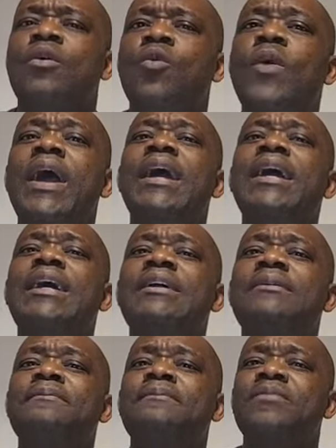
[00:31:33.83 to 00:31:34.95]

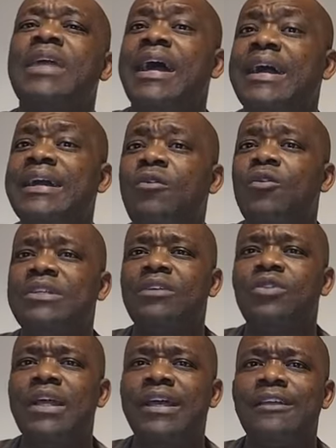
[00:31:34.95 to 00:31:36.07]
when the anger was
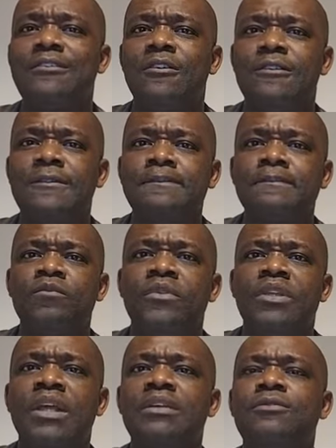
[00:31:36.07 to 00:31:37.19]
kindled against us,
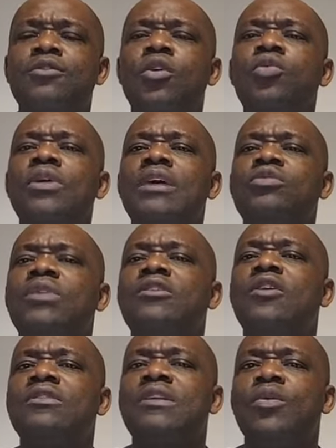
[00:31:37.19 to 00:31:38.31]
then the flood would have swept
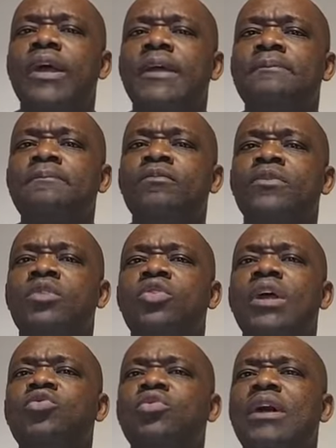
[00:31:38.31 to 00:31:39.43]
us away. The
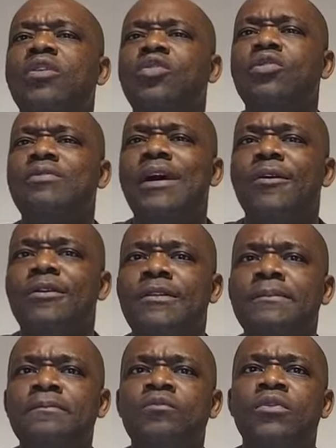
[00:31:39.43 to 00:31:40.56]
torrent would have gone over us.
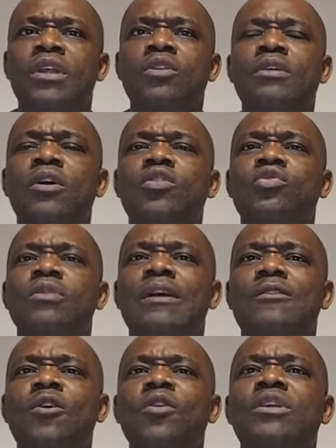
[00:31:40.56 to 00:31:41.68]
The over us would
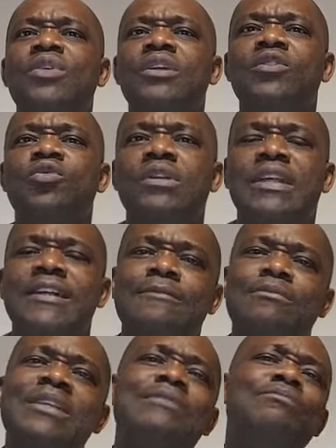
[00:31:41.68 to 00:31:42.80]
have gone the raging water.
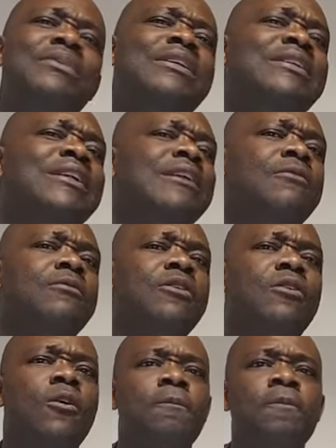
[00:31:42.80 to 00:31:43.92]
Blessed be the name of the
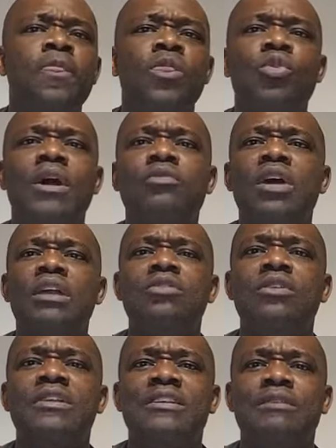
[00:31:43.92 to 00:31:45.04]
Lord, who have not given
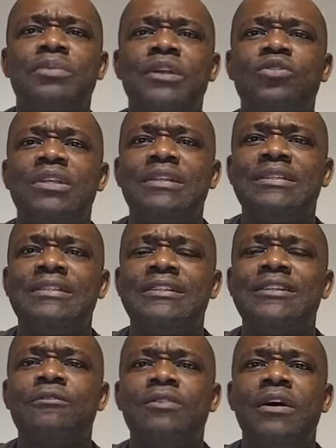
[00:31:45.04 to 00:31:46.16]
us as a prey to the
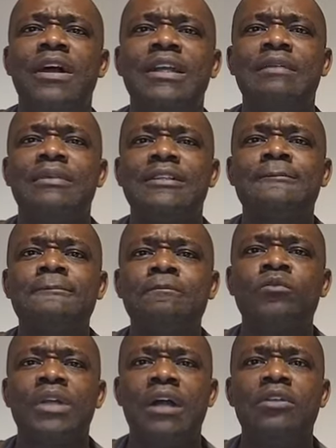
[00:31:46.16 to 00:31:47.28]
teeth of our enemies.
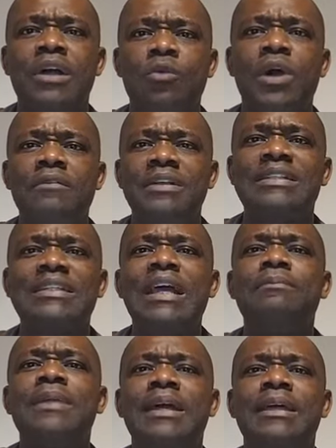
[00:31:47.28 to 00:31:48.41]
And uh, we have
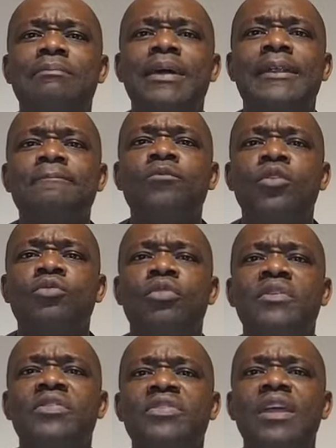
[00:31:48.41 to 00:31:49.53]
escaped like a bird
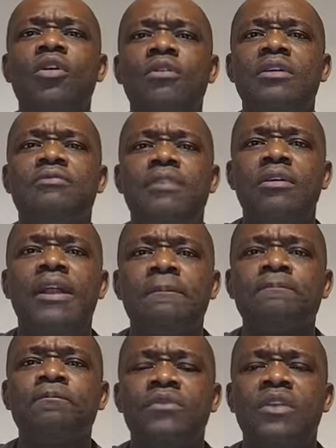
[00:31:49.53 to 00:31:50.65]
from the snake of the fowler.
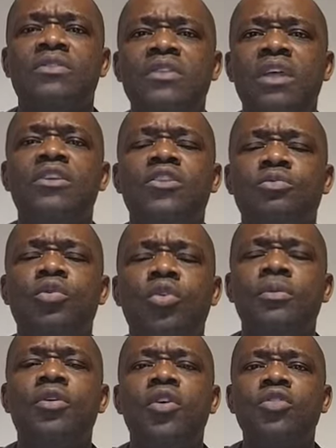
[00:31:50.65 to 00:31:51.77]
The snake is broken
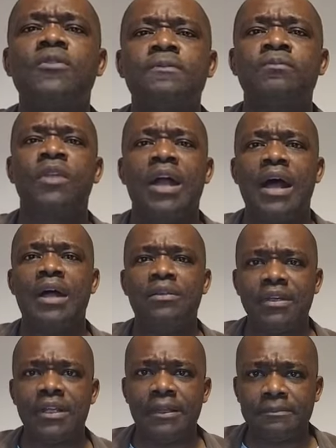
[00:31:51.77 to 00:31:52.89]
because,
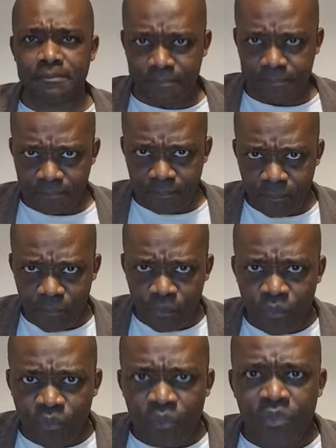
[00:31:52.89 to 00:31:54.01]
hallelujah.
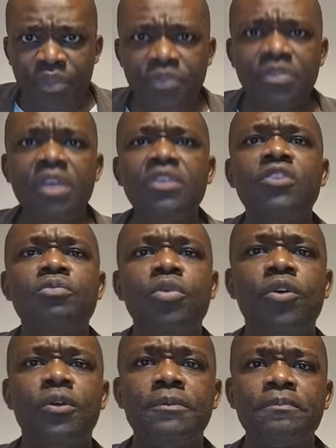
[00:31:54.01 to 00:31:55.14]
The snake is
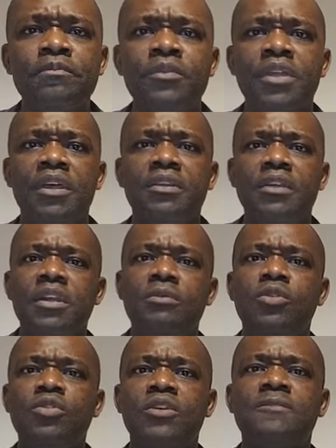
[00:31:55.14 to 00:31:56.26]
broken in the name
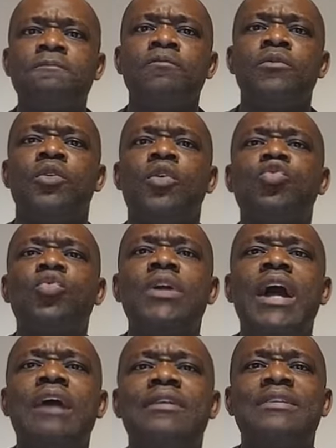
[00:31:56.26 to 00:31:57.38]
of Jesus because we
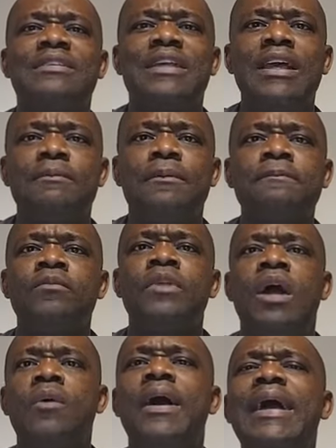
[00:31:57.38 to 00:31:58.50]
have escaped.
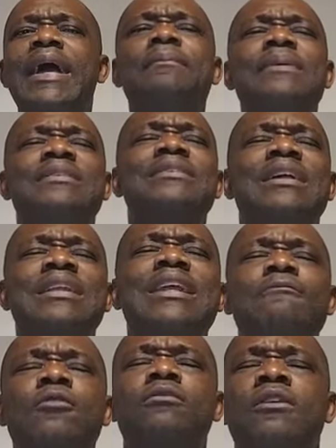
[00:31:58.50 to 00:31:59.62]
Our help is in the
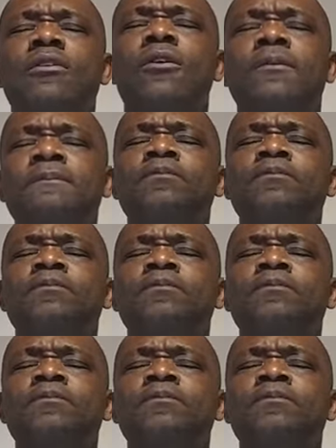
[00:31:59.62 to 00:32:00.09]
name of the Lord